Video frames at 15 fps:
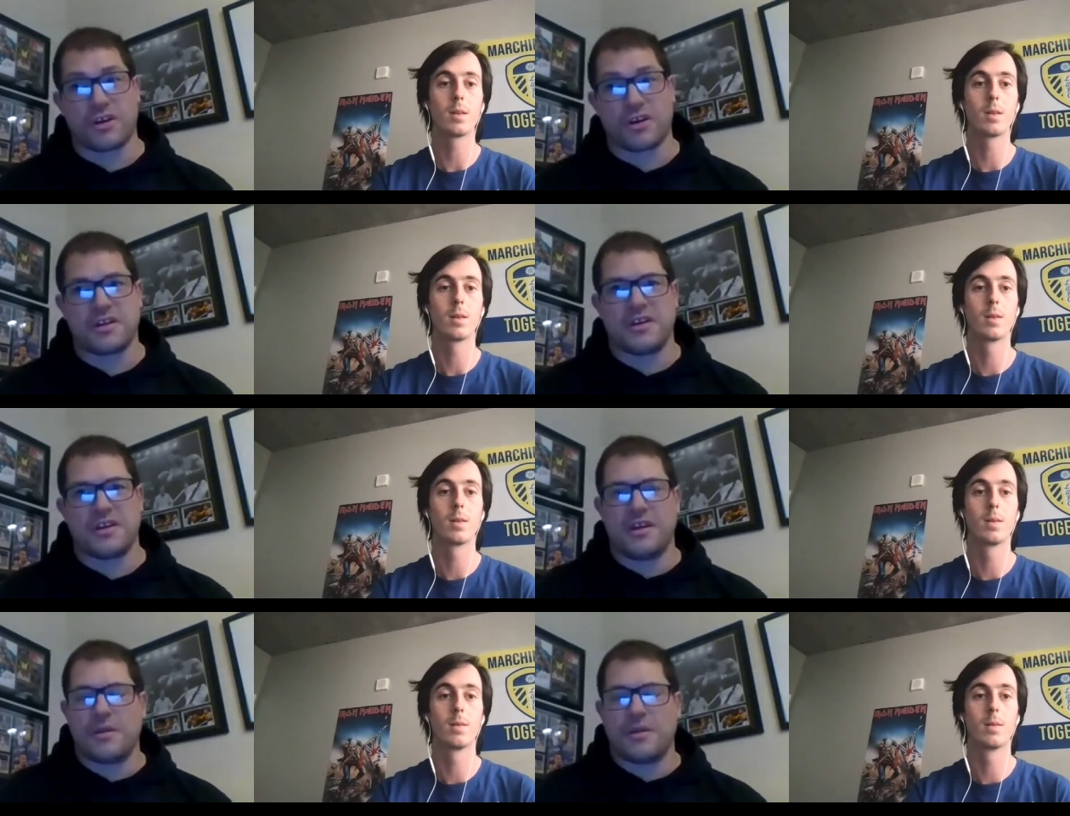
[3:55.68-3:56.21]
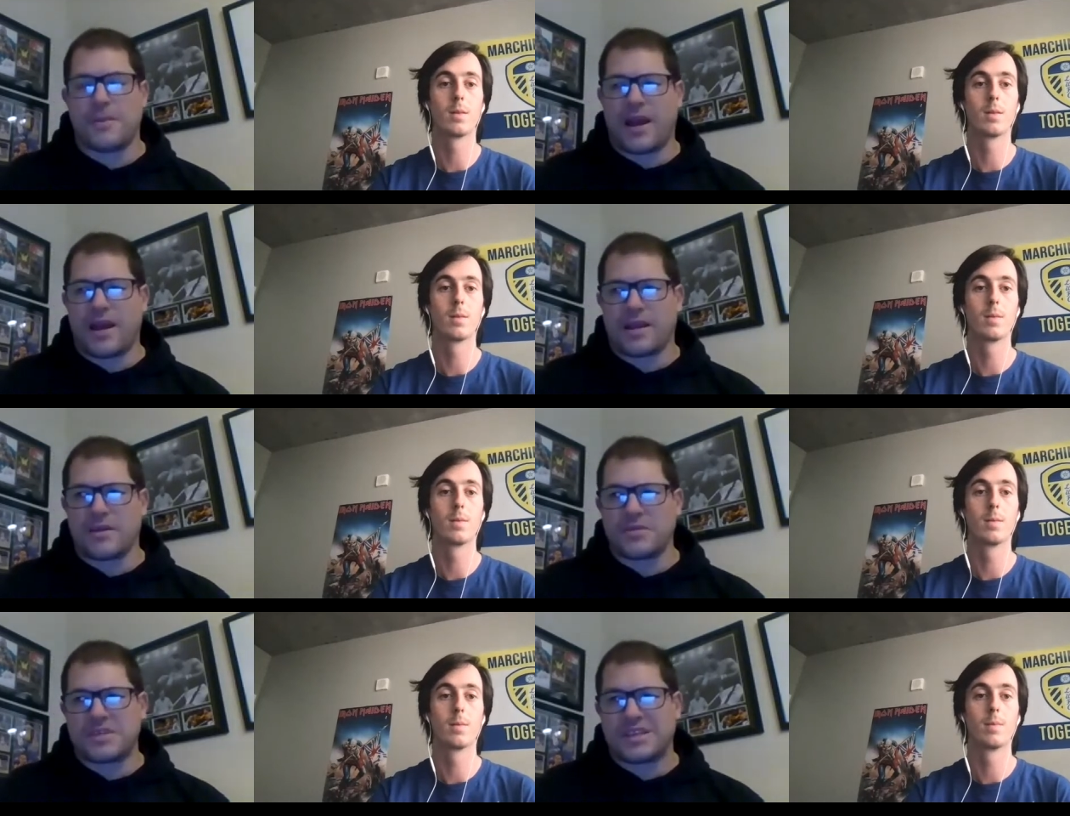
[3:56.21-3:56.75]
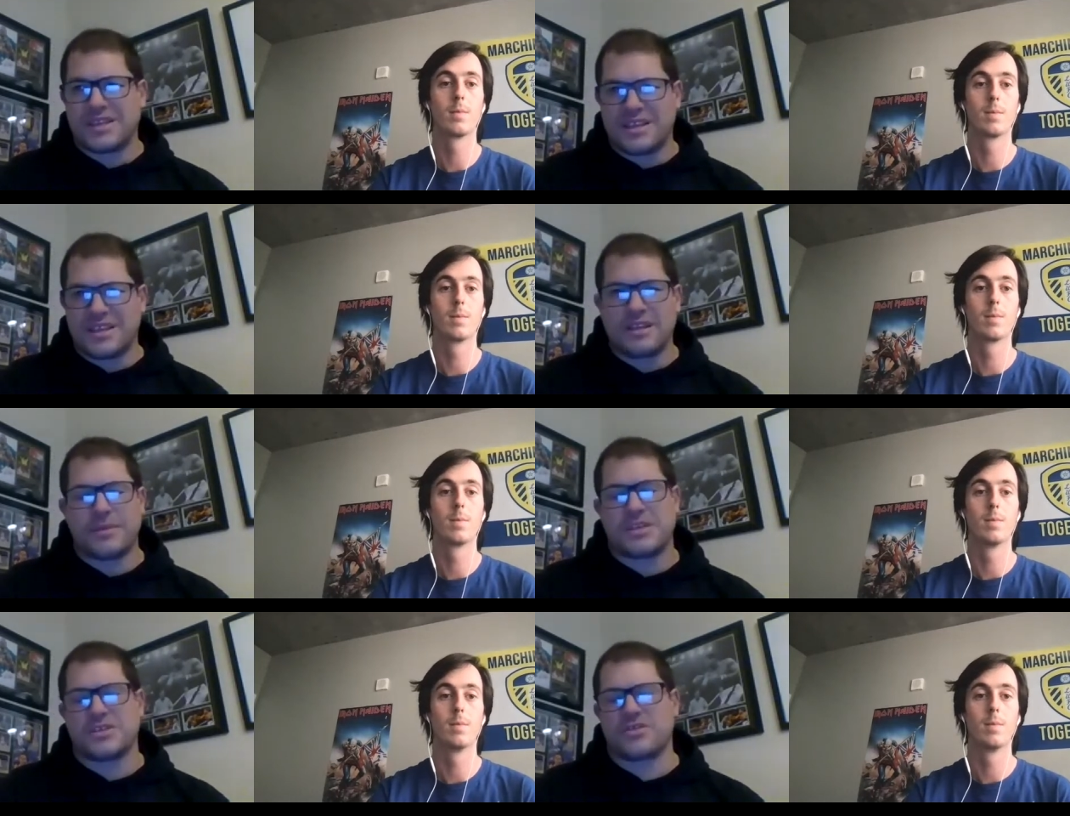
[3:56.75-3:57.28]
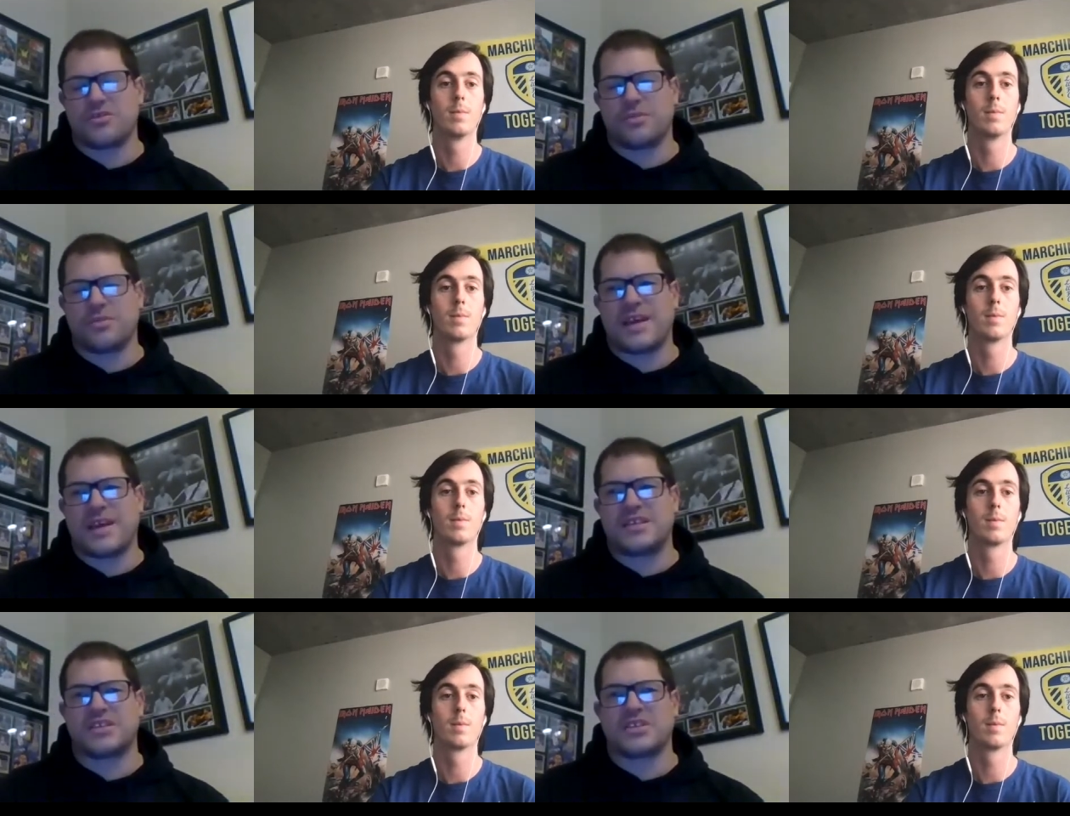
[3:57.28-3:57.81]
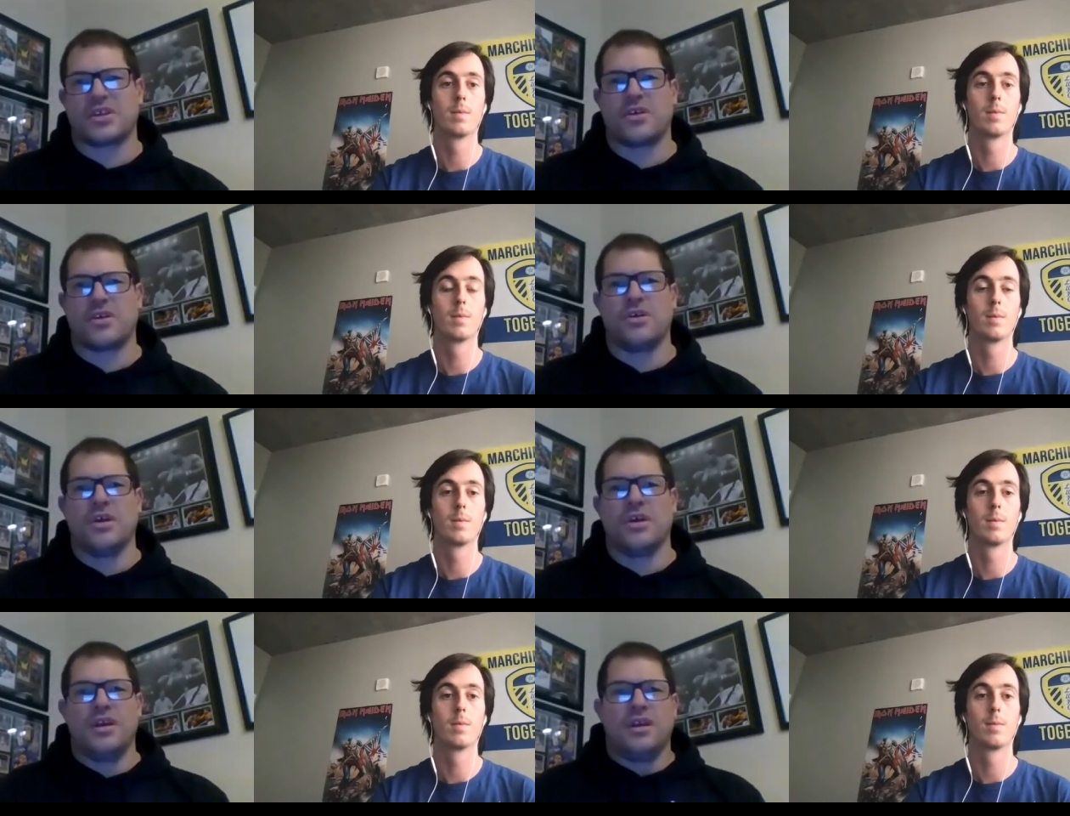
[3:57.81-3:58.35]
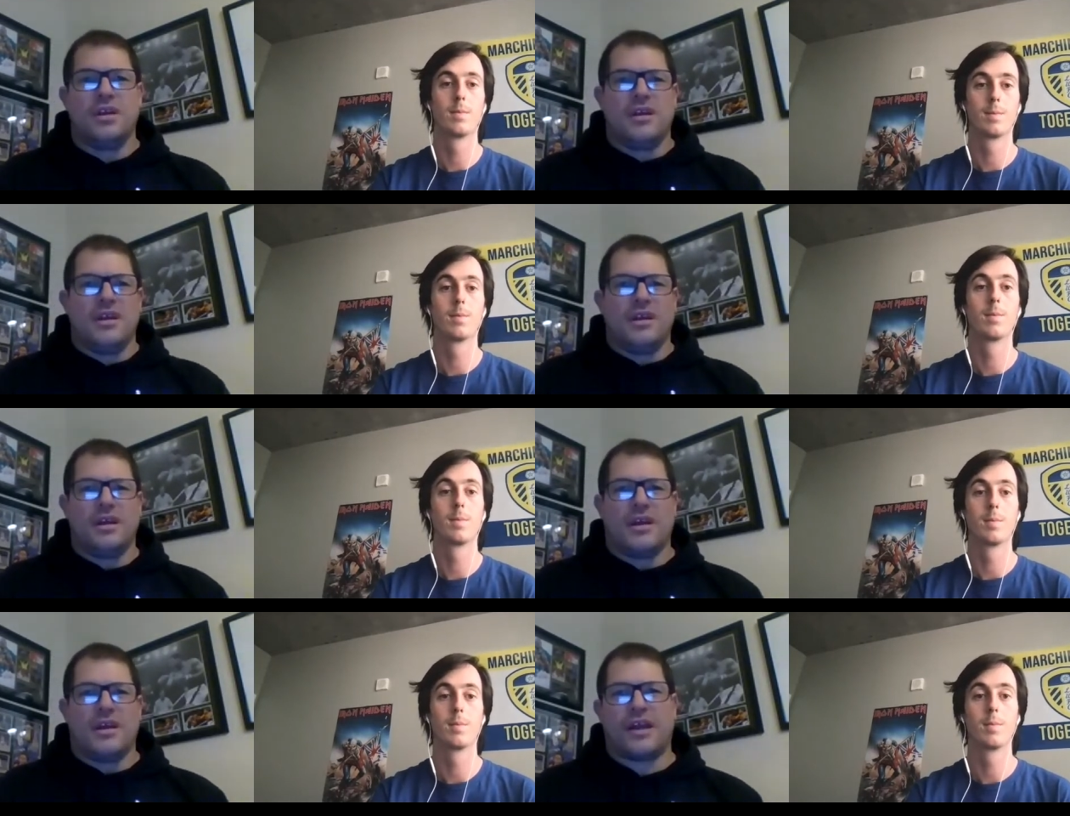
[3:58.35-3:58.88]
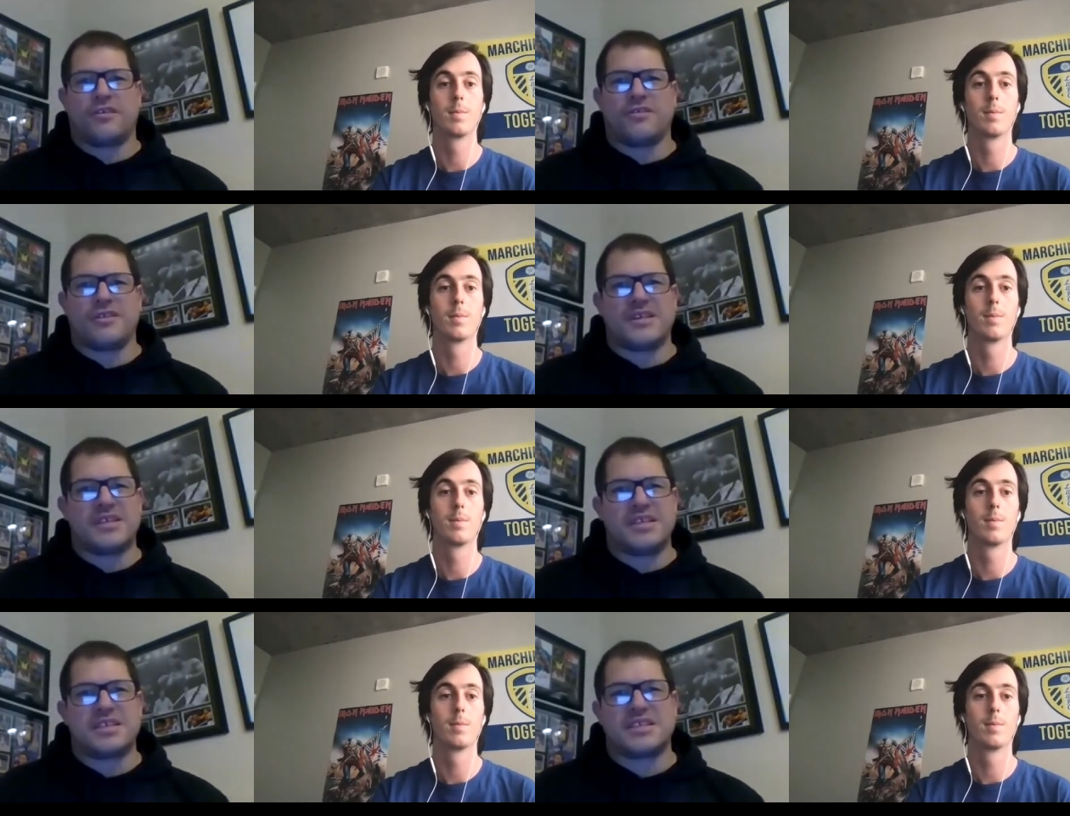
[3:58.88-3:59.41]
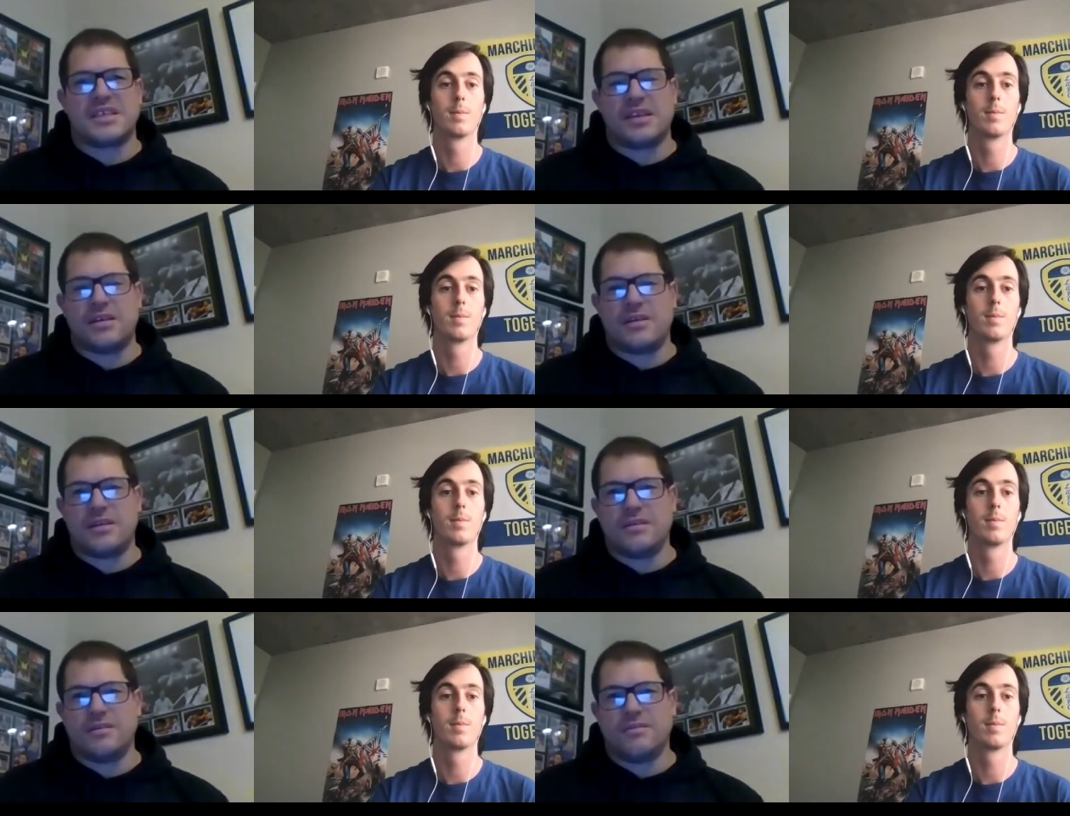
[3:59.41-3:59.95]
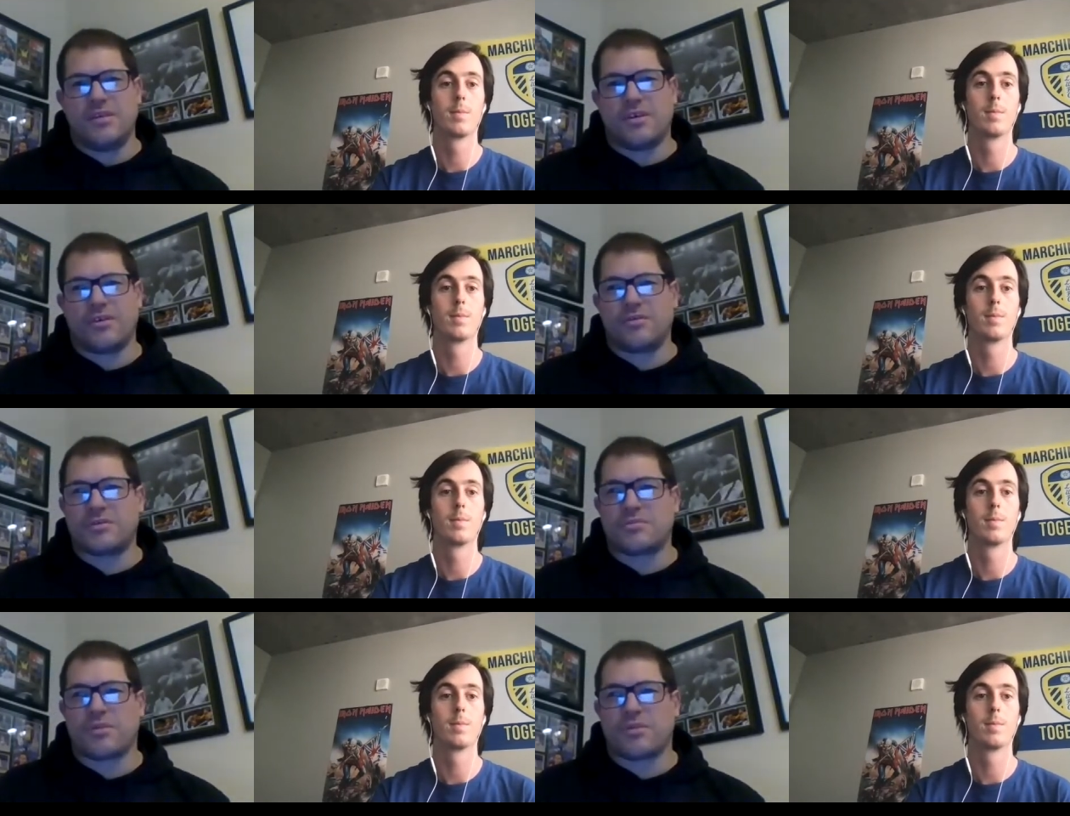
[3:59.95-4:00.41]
Speaker 1: at Kardinia Park, it was a little bit too paced. So 160, you know, was